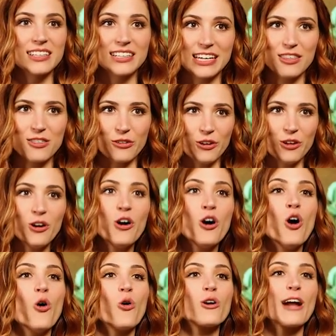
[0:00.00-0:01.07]
lethal,
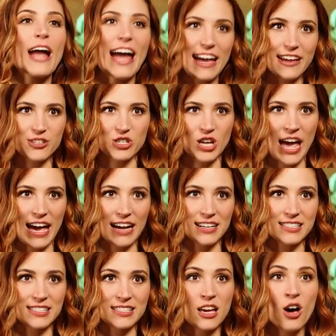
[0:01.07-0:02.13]
or edge
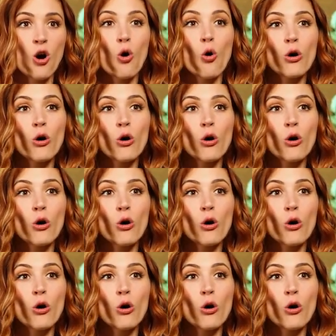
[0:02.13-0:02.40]
hex,